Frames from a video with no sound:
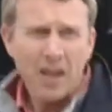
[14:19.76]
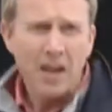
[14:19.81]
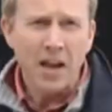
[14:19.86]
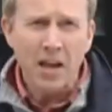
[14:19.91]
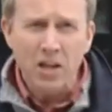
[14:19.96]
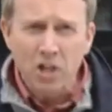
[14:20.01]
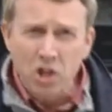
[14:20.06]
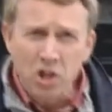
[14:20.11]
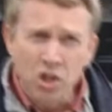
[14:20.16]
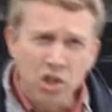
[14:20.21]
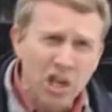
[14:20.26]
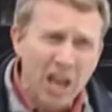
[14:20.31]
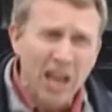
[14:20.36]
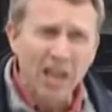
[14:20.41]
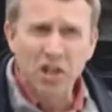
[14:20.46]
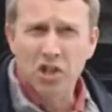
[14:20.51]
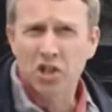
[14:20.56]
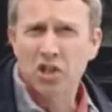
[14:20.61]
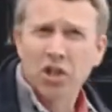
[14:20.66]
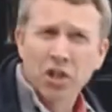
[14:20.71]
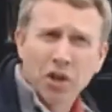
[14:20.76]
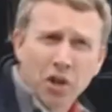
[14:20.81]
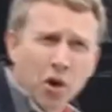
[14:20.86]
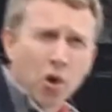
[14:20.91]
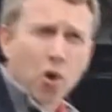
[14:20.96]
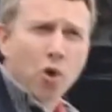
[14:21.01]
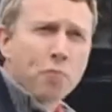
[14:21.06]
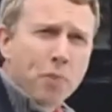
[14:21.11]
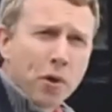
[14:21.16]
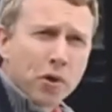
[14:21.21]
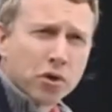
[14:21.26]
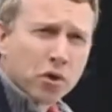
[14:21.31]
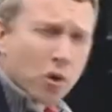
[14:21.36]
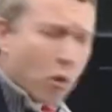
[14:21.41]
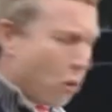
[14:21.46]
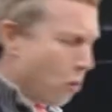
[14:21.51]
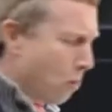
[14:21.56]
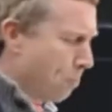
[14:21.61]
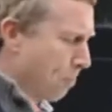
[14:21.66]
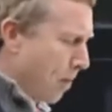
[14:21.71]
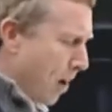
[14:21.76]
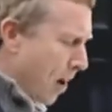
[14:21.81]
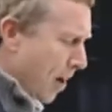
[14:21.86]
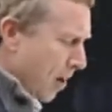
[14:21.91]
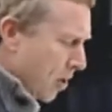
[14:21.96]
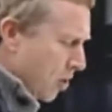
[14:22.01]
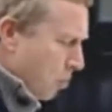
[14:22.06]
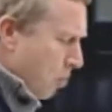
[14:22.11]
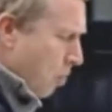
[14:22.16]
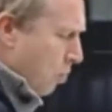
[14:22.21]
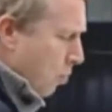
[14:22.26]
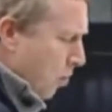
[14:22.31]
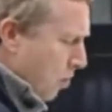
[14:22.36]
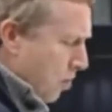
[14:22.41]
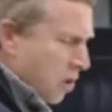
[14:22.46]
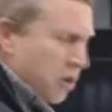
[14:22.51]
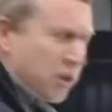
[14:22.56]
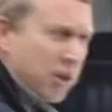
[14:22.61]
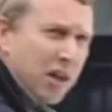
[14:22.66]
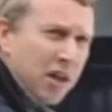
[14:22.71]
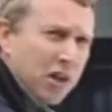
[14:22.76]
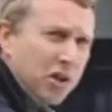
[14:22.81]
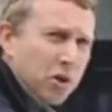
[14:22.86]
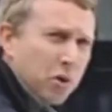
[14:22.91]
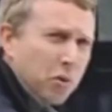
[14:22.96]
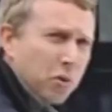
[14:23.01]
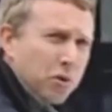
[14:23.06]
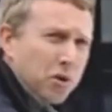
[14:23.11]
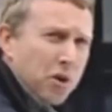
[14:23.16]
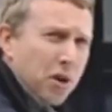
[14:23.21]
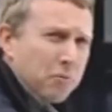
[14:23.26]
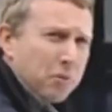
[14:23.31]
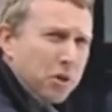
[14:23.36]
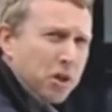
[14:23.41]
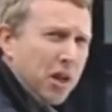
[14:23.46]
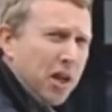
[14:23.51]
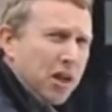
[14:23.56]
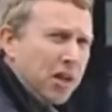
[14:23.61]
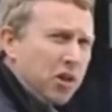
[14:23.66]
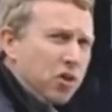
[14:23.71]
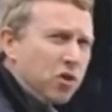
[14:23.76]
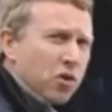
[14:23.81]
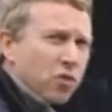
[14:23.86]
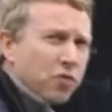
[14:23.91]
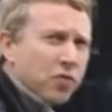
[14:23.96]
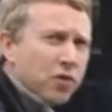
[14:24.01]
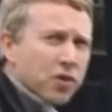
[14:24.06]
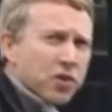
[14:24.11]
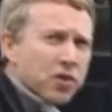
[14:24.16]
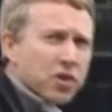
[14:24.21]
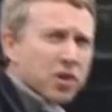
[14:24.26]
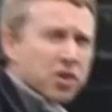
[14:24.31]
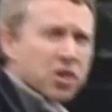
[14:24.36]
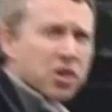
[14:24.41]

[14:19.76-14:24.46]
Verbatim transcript: Engines next. Almost all buyers will want a diesel, so Mercedes offers a